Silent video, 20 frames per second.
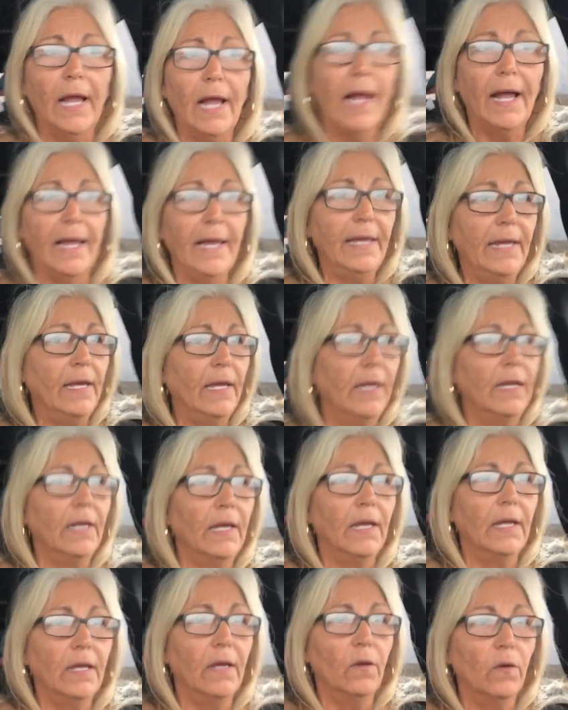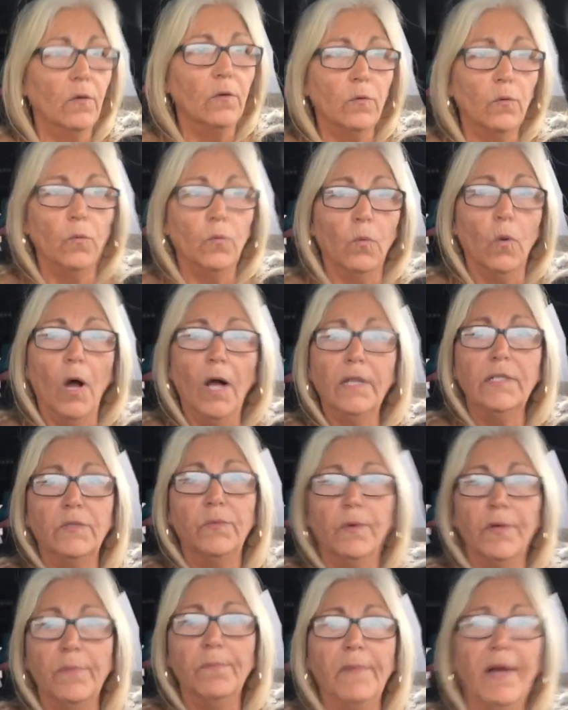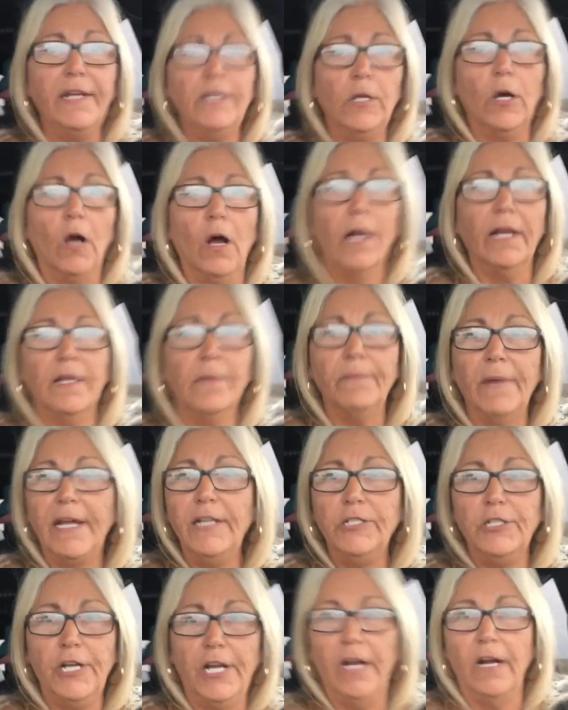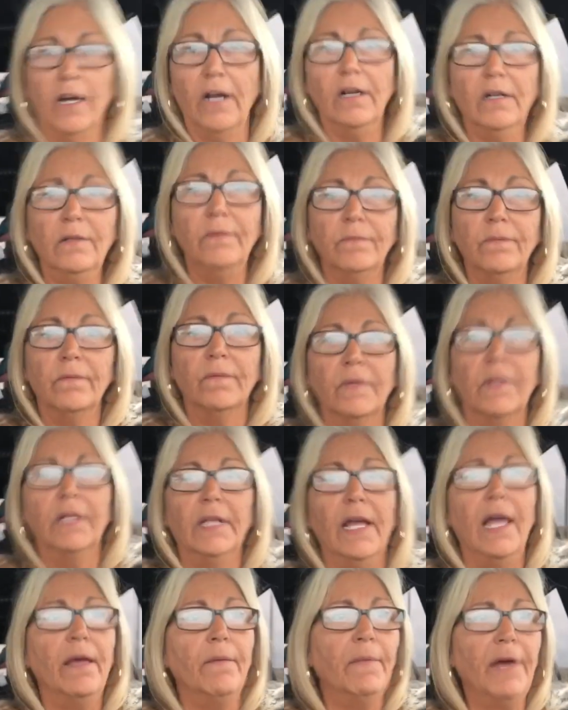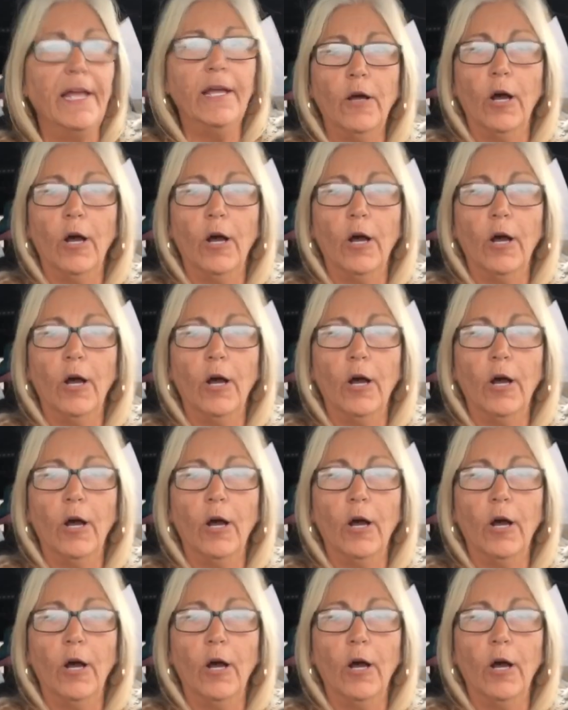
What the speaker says: I walked with my dog and my chair and my